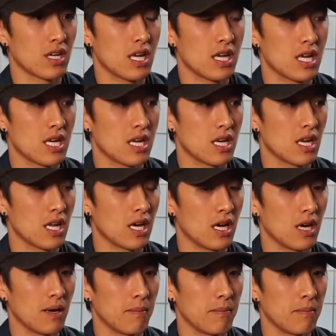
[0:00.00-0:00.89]
and
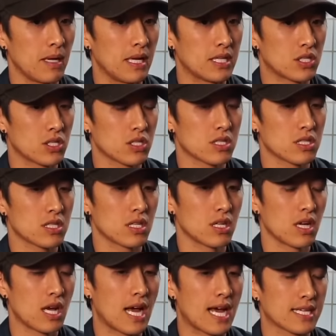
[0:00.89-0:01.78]
um, it just
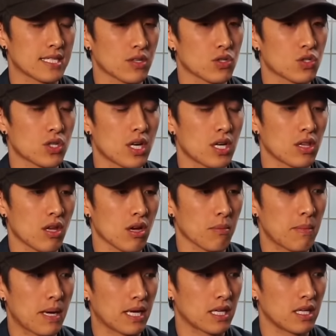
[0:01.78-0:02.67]
as I was trying to
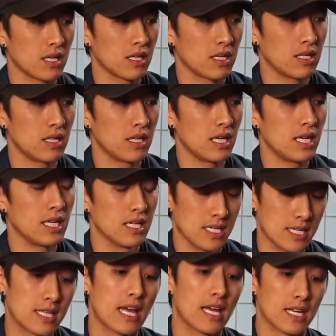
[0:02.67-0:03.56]
log back in, it
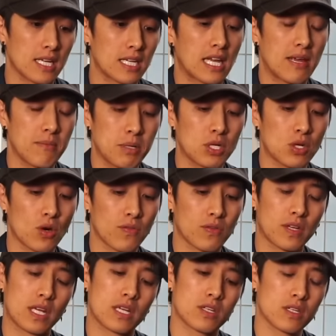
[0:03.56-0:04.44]
then it gave me a
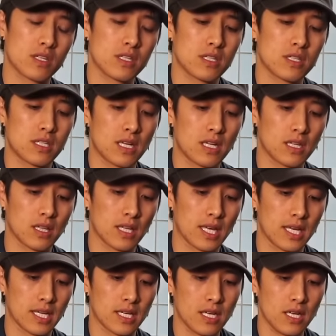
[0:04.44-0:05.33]
notification saying
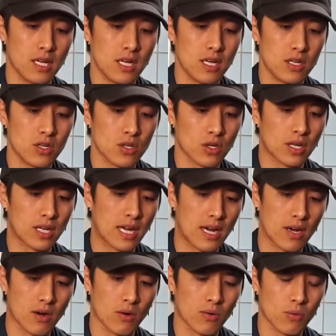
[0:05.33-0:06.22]
like your
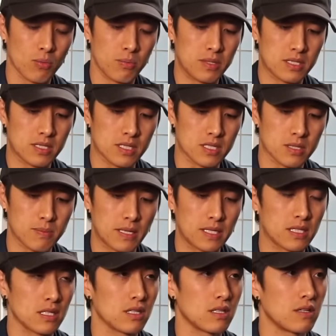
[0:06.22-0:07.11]
account will be
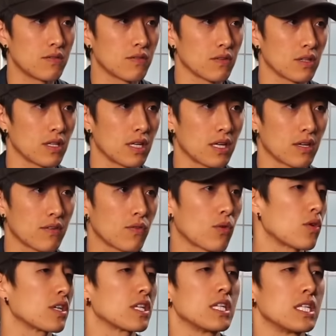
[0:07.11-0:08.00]
suspended for like
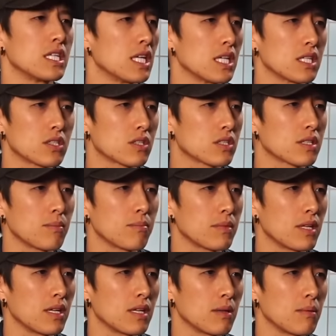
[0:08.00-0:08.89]
14 days or
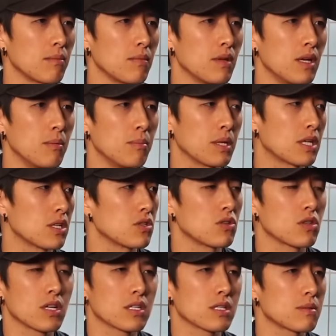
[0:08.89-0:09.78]
something because
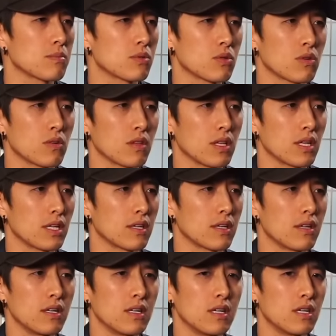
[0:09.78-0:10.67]
you got some sort of
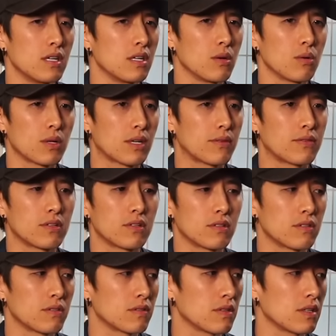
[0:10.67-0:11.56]
like
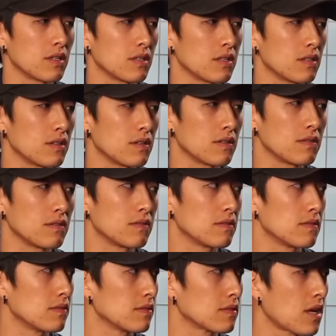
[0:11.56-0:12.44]
whatever uh,
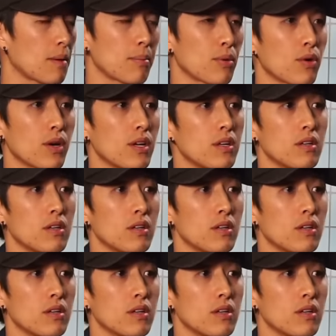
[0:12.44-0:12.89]
copyright